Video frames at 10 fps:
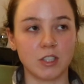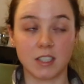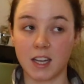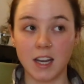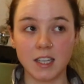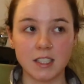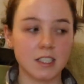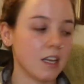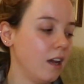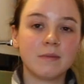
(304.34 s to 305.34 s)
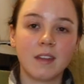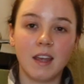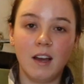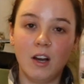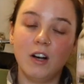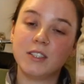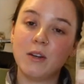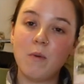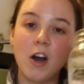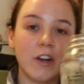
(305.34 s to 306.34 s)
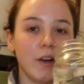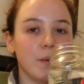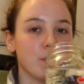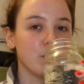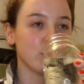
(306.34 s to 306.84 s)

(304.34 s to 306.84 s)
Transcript: which is nice. Also water.